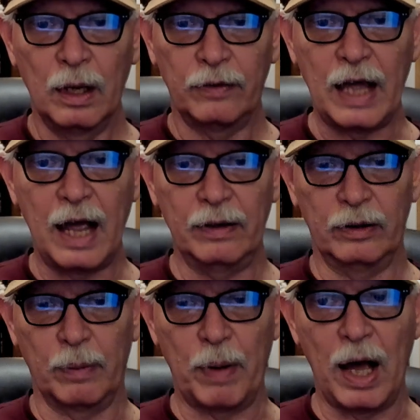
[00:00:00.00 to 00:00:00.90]
that
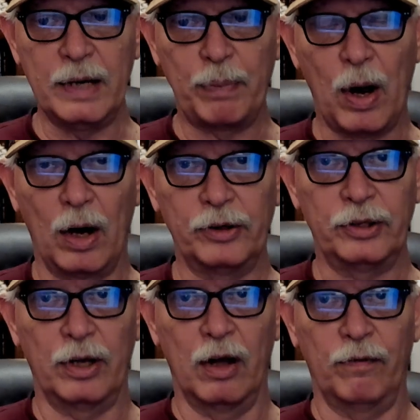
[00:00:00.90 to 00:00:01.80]
the body
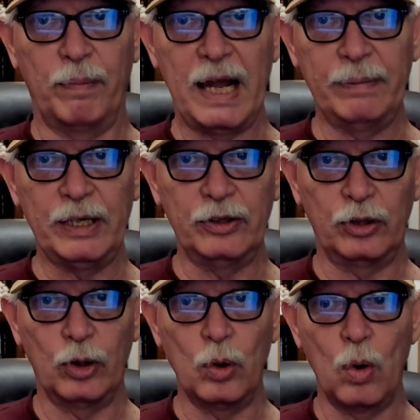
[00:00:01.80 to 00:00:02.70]
parts of babies
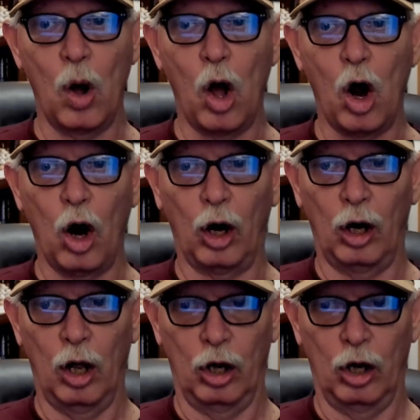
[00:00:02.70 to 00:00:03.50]
who are